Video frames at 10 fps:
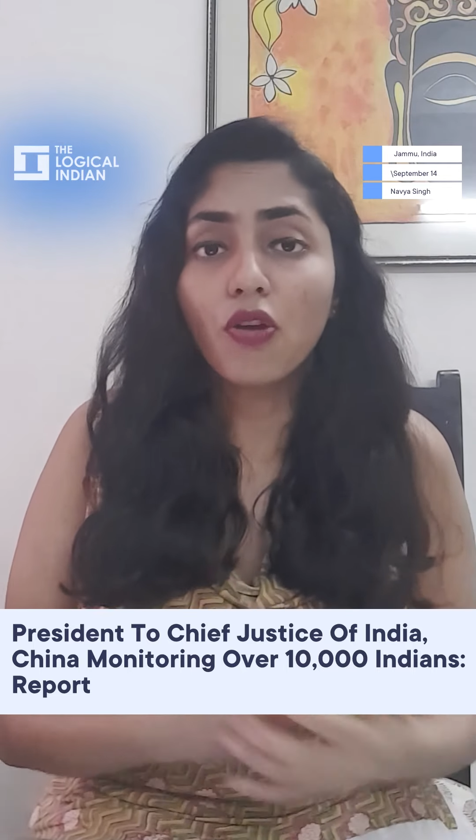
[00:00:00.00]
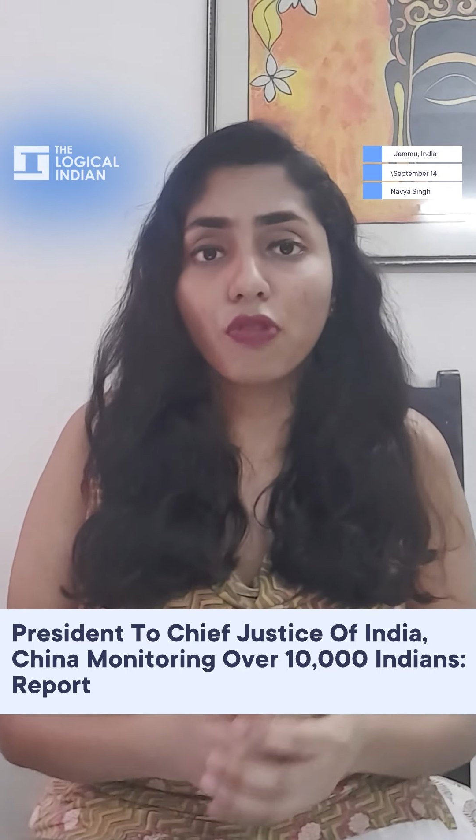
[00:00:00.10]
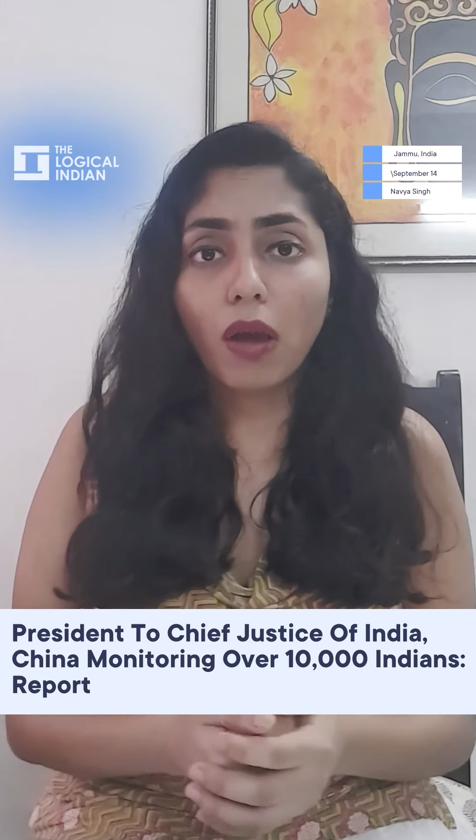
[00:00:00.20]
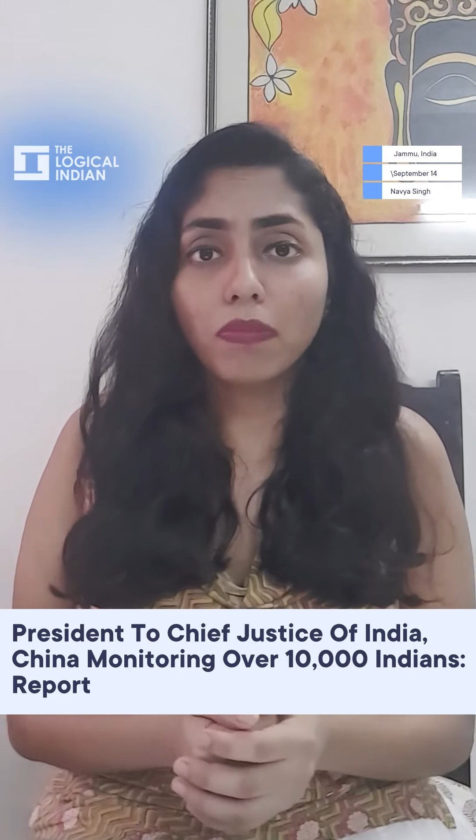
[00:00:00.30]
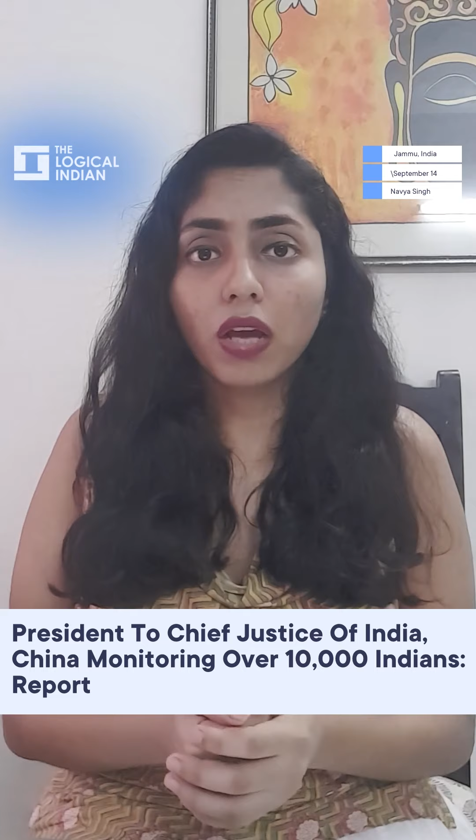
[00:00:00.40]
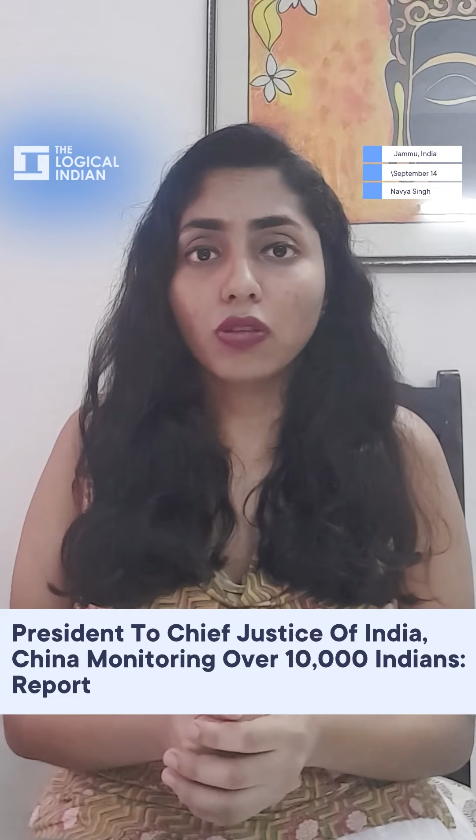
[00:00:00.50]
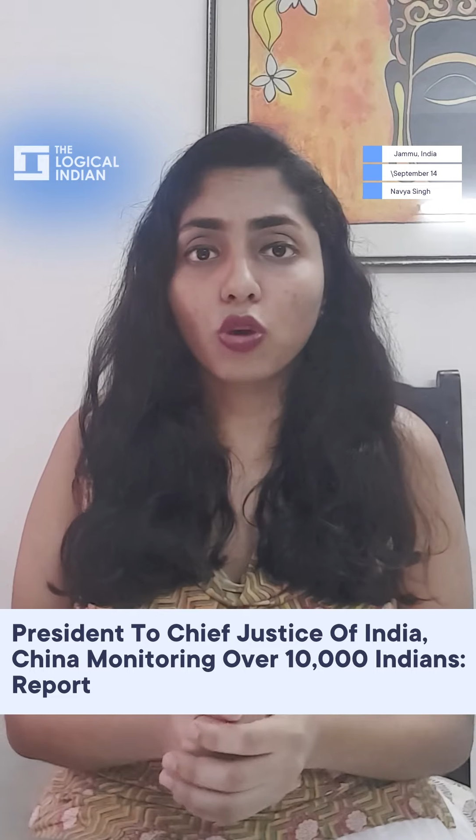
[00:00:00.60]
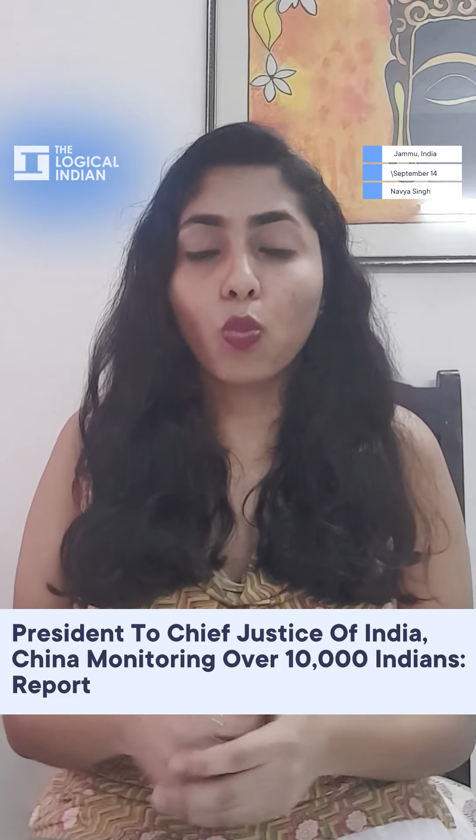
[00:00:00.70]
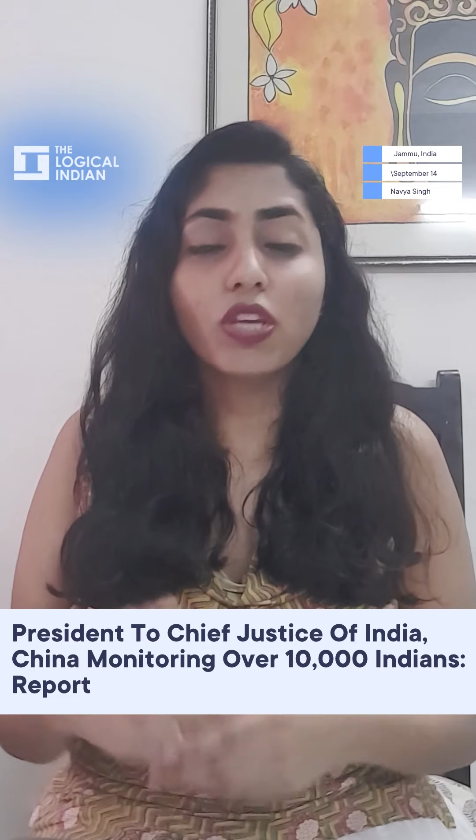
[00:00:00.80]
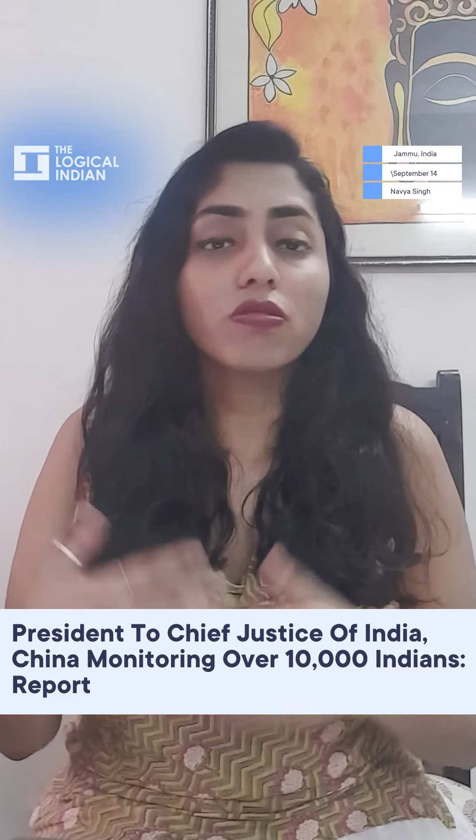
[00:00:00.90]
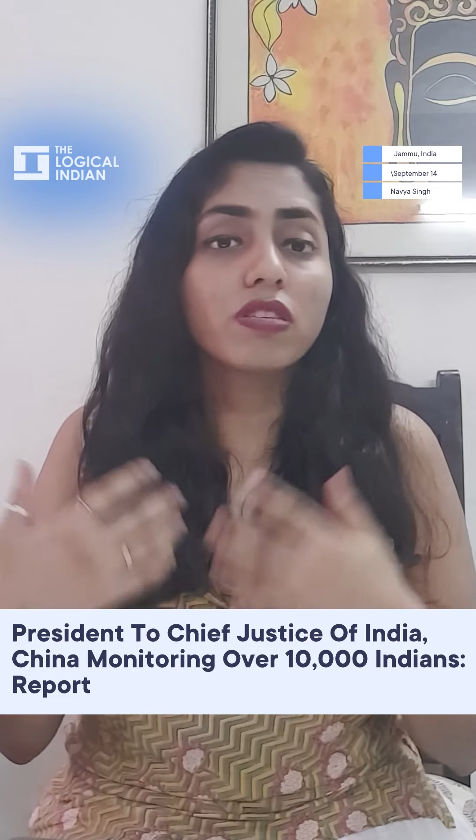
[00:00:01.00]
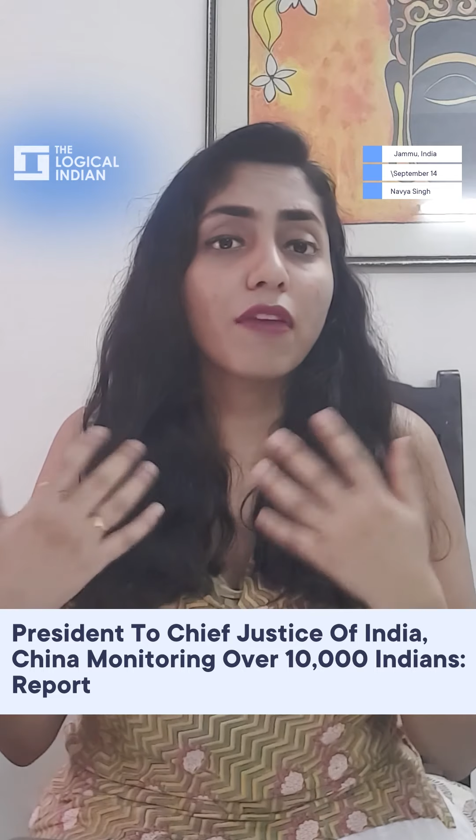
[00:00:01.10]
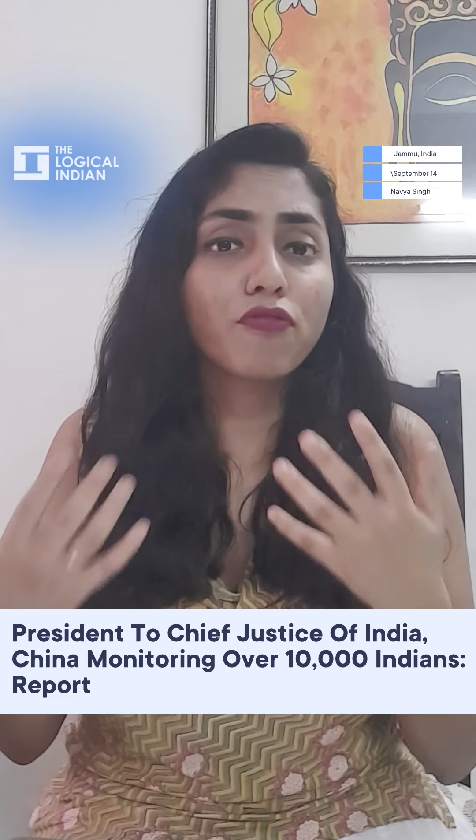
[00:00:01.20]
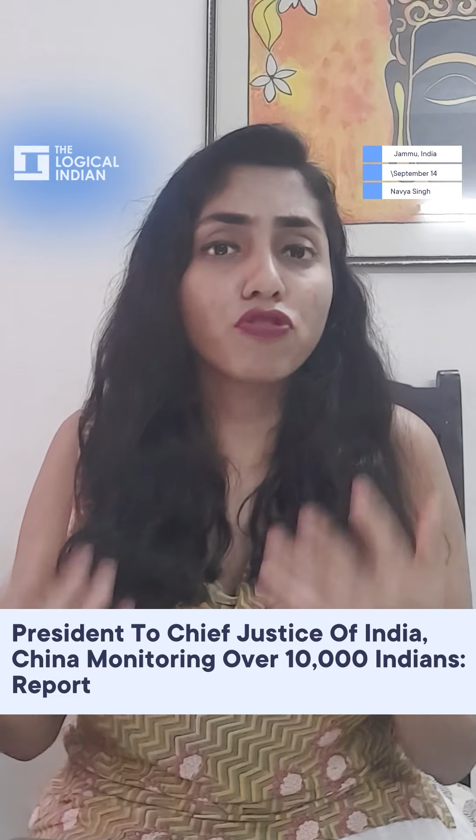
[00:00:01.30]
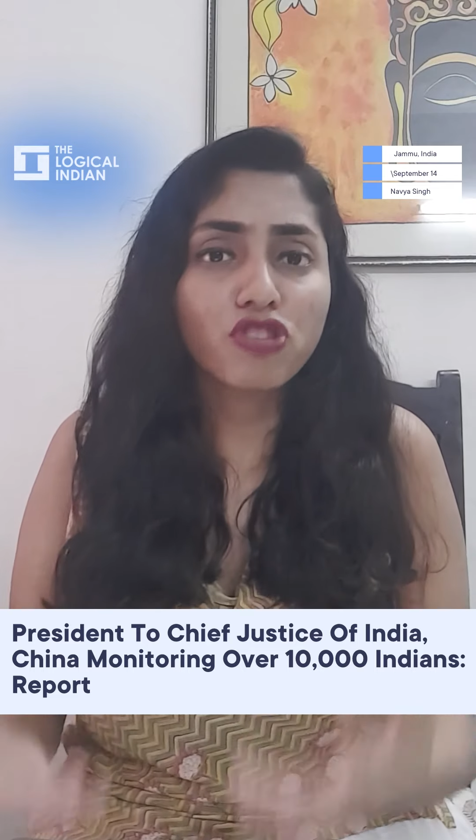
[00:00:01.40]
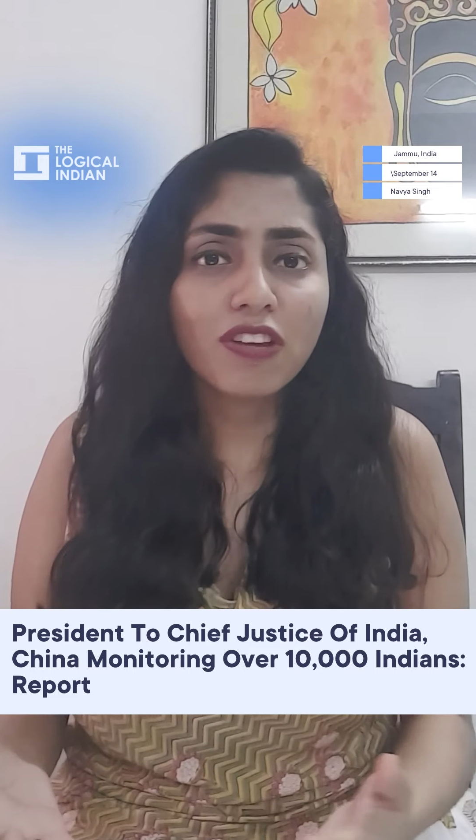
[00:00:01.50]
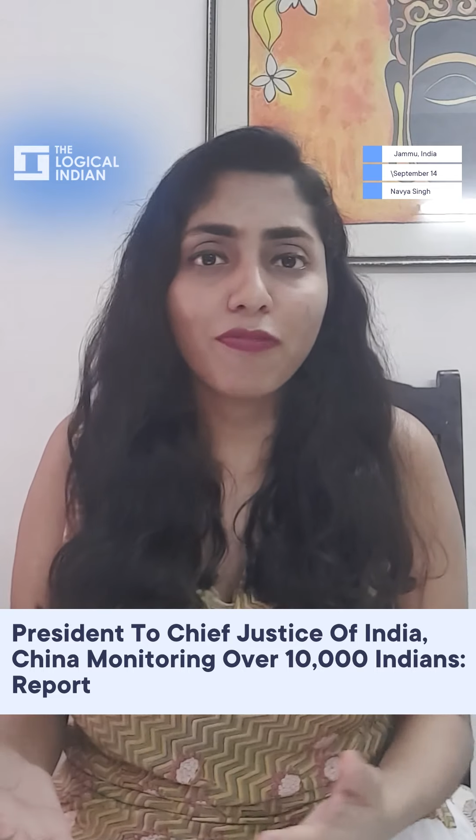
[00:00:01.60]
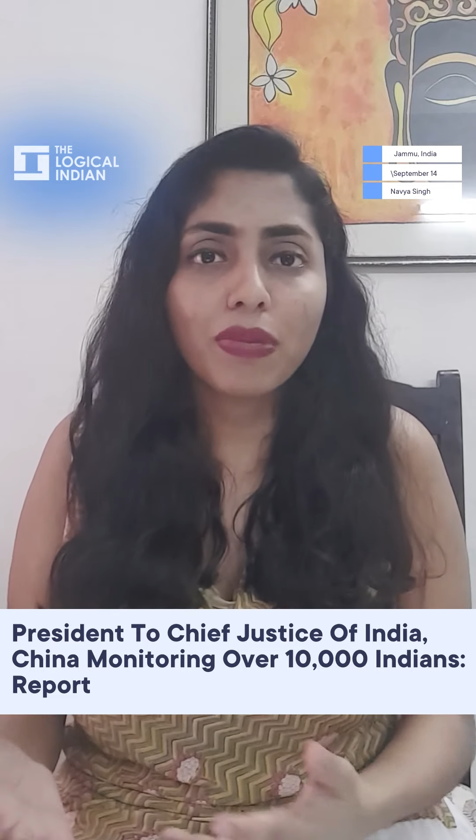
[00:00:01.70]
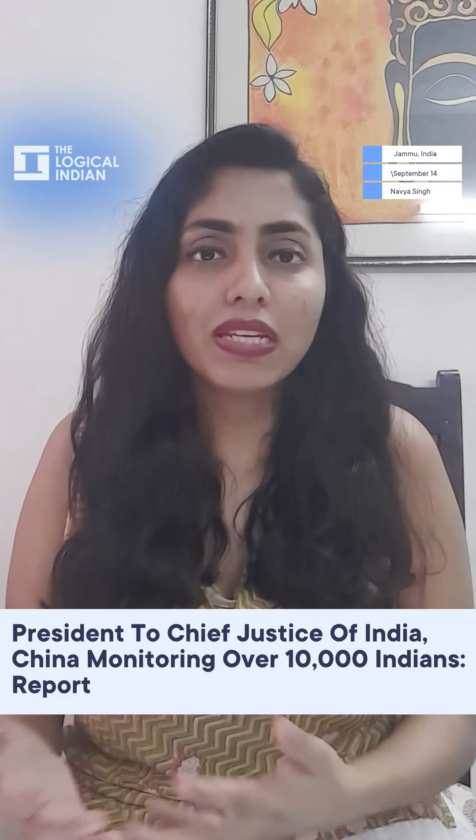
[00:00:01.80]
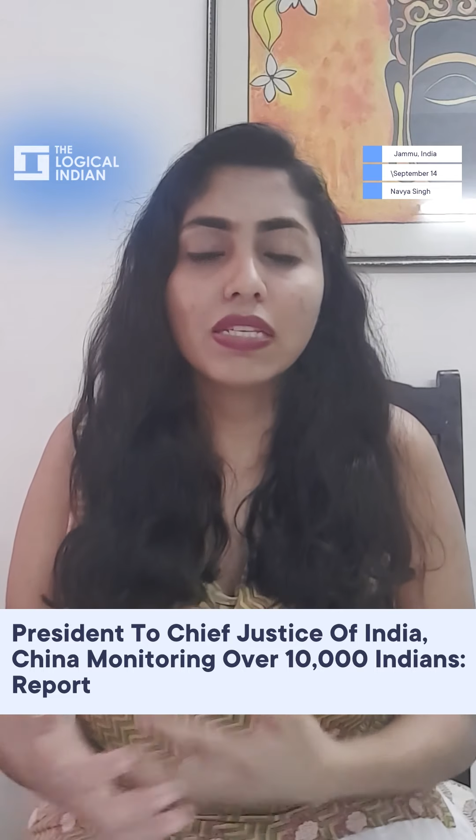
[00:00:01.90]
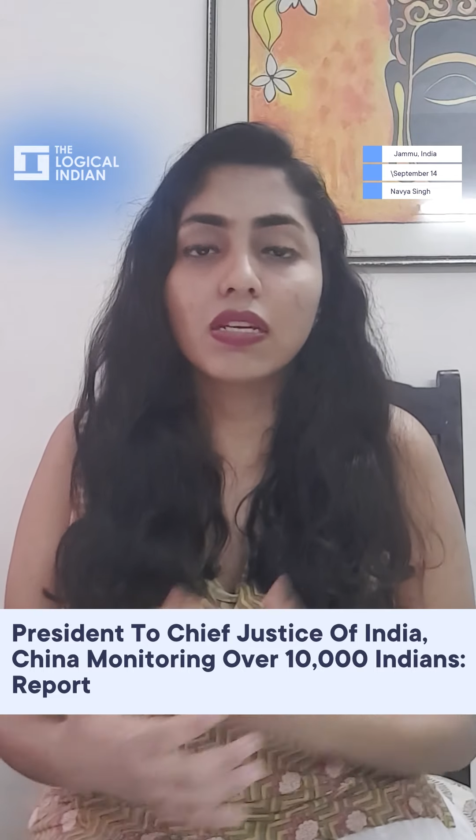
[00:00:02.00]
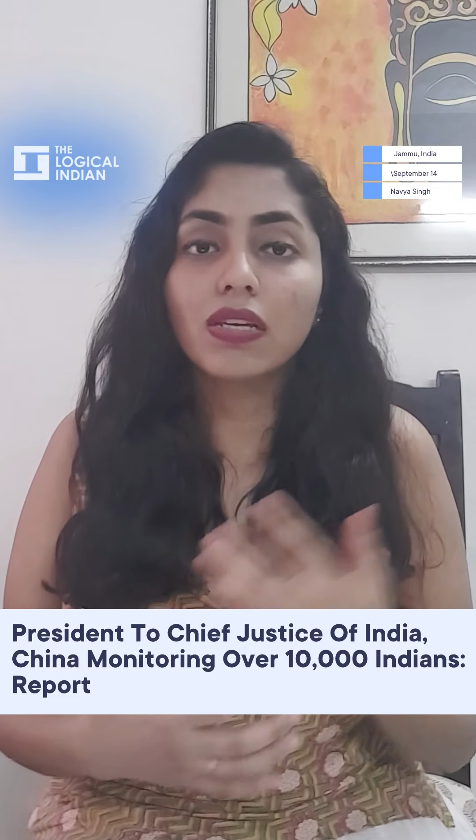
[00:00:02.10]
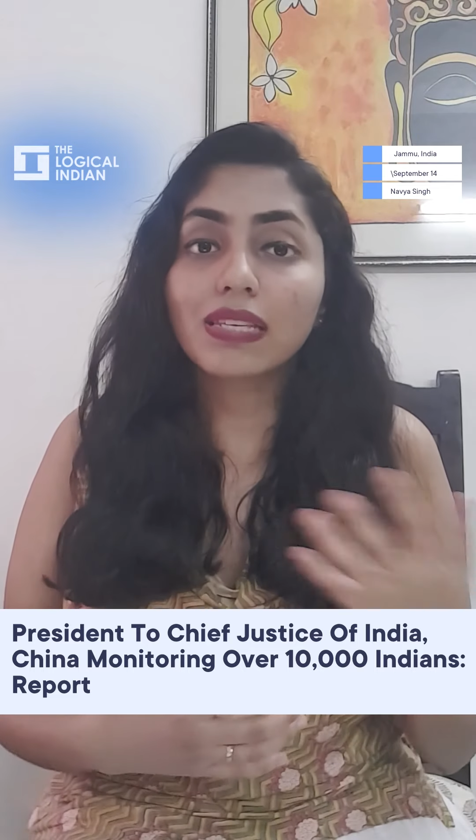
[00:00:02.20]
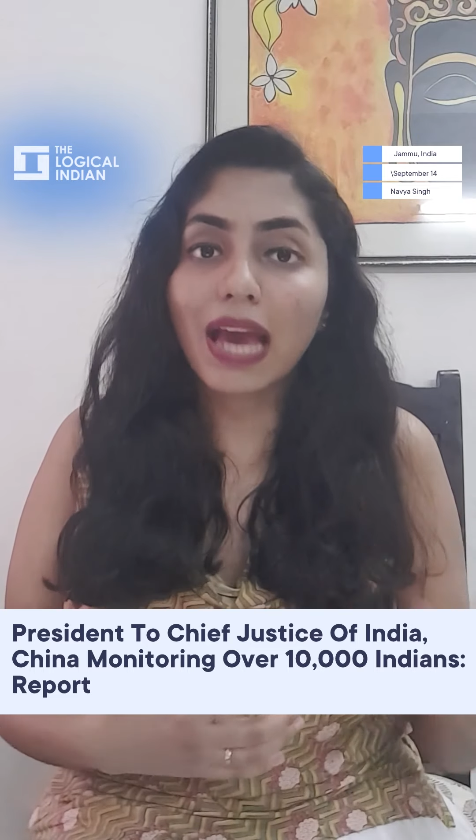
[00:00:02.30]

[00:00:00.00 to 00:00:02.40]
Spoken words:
Ramnath Kovind to several chief ministers,